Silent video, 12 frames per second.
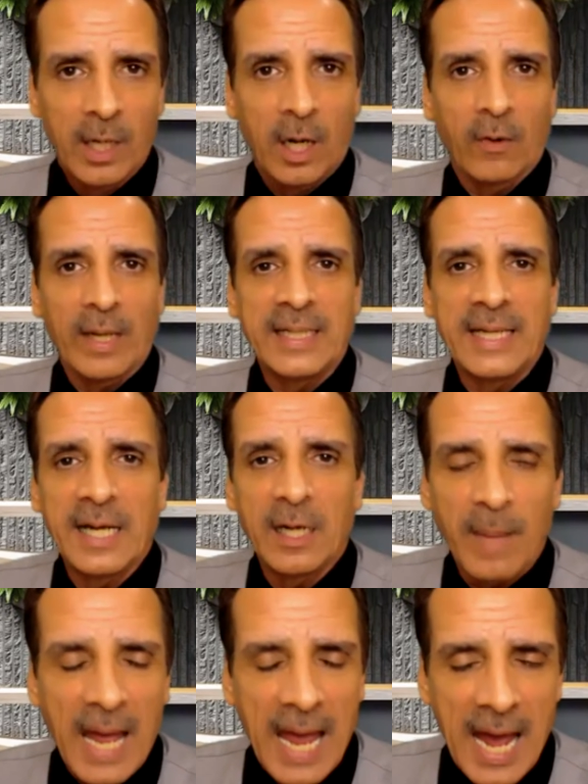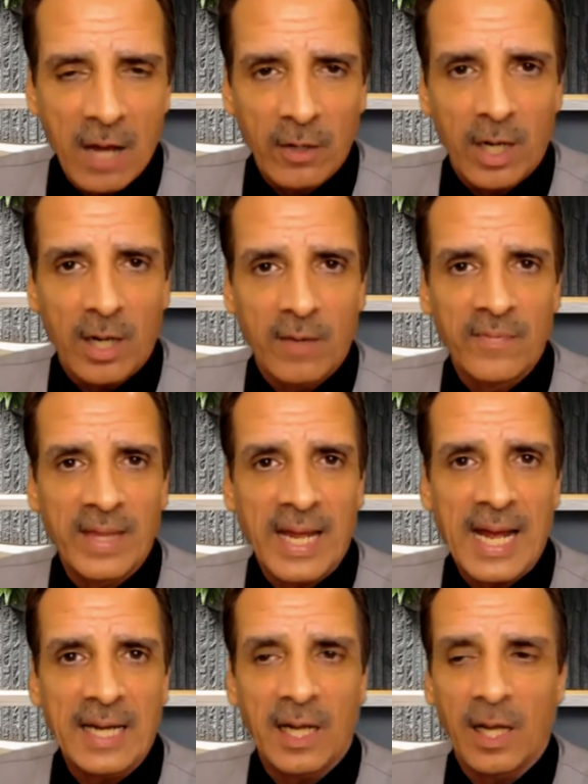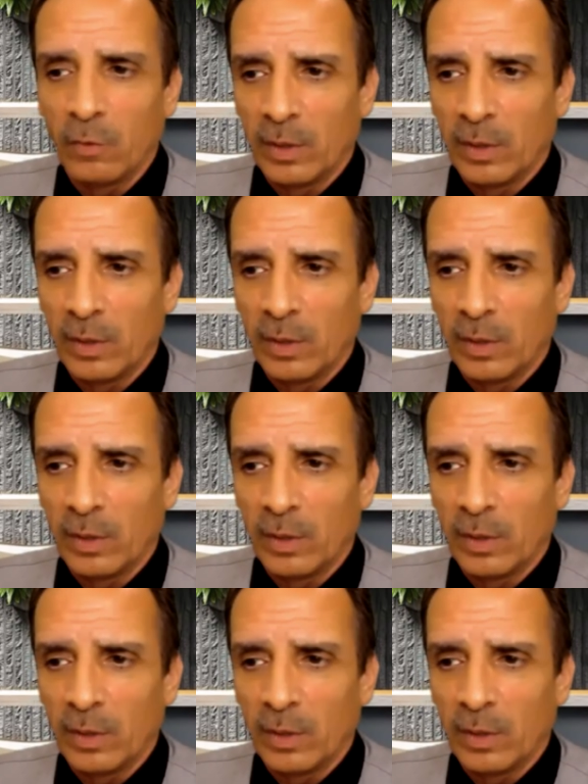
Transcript: All right, get them out of that